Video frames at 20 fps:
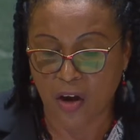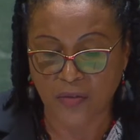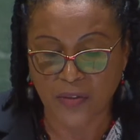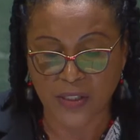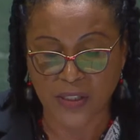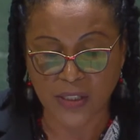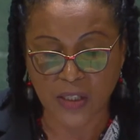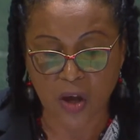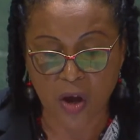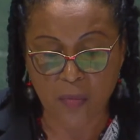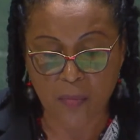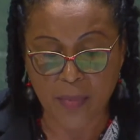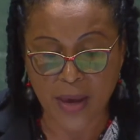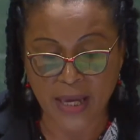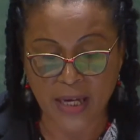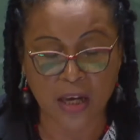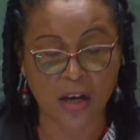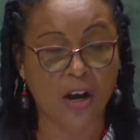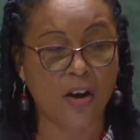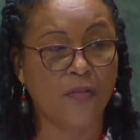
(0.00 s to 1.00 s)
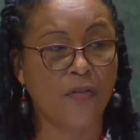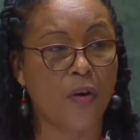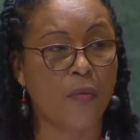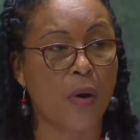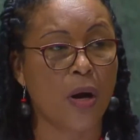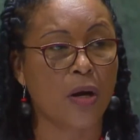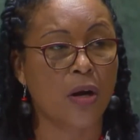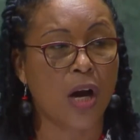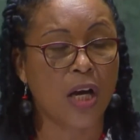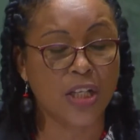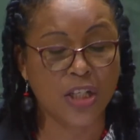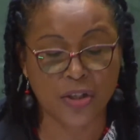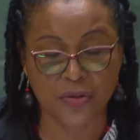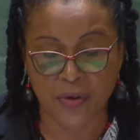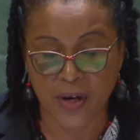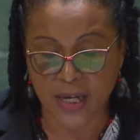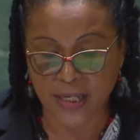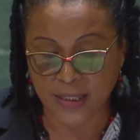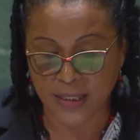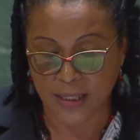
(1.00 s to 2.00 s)
of so many of our
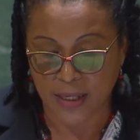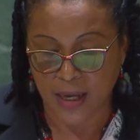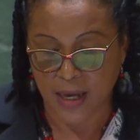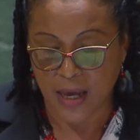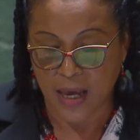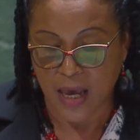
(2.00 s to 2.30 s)
countries,